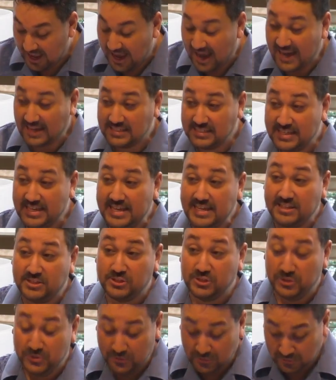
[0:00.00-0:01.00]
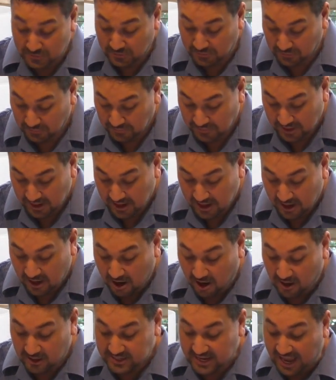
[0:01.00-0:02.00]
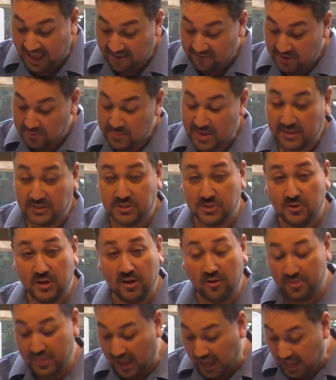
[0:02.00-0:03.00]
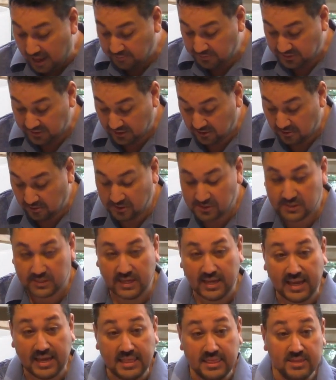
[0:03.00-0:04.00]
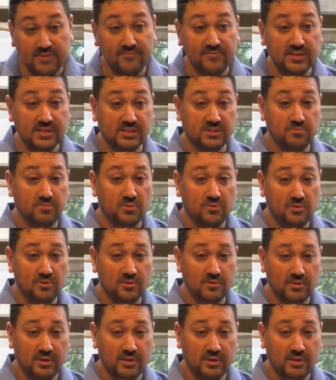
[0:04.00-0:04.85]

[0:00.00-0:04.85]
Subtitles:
as he too called having mental health obstacles invisible